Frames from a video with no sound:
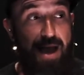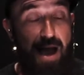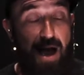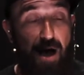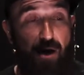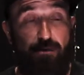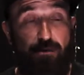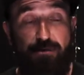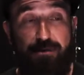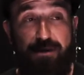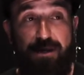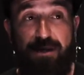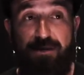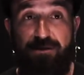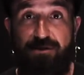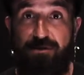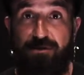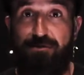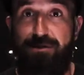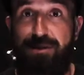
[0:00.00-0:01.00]
How
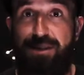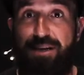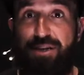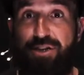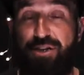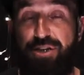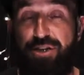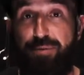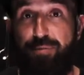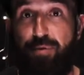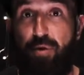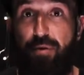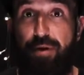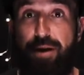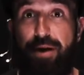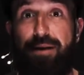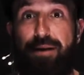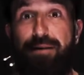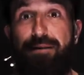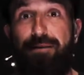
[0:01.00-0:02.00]
is the relationship
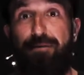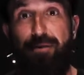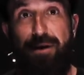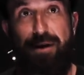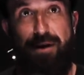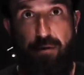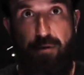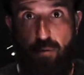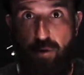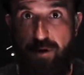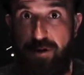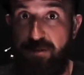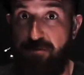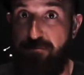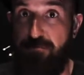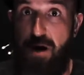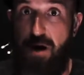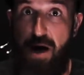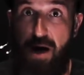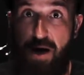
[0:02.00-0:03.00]
going? Right? What
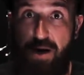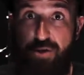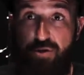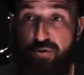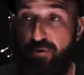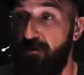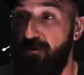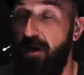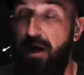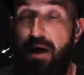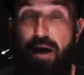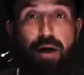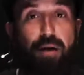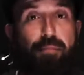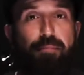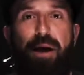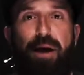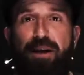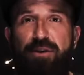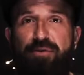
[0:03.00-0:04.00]
is my truth?
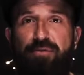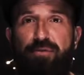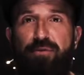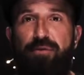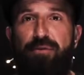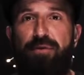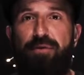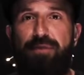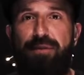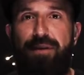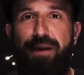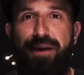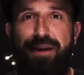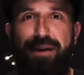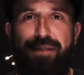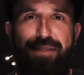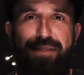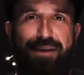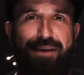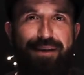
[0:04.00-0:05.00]
My truth,
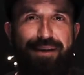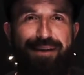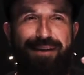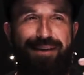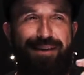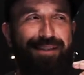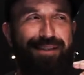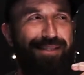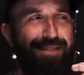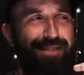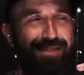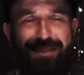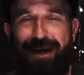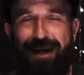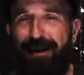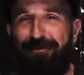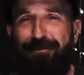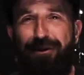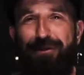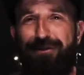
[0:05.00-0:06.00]
and I think
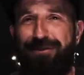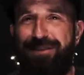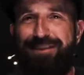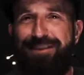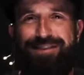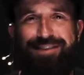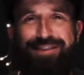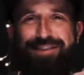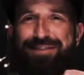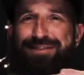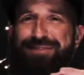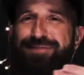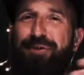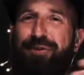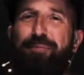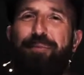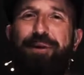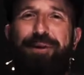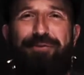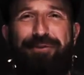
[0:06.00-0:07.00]
I've heard this in
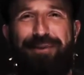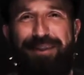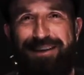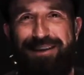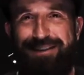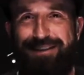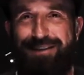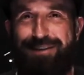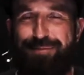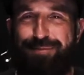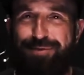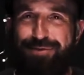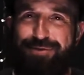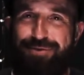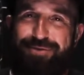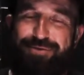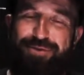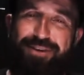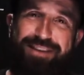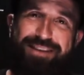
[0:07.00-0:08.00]
so many relationships
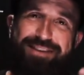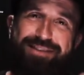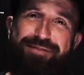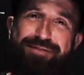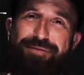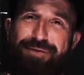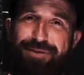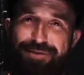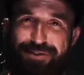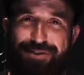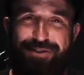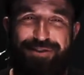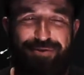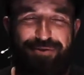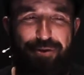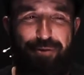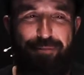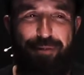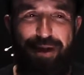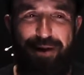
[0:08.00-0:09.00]
too, so at least it feels good to
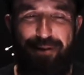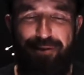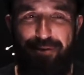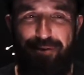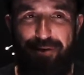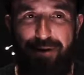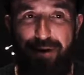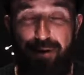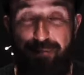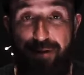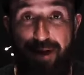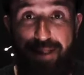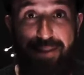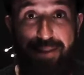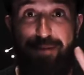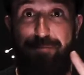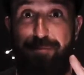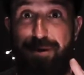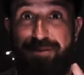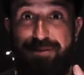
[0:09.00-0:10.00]
know I'm not alone. not
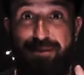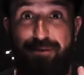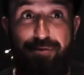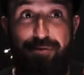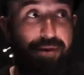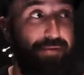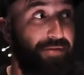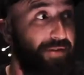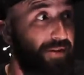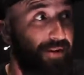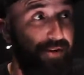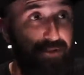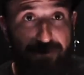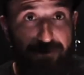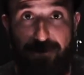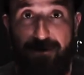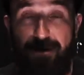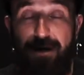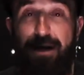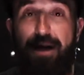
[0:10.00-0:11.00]
letting myself off the hook
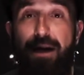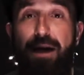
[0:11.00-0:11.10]
though.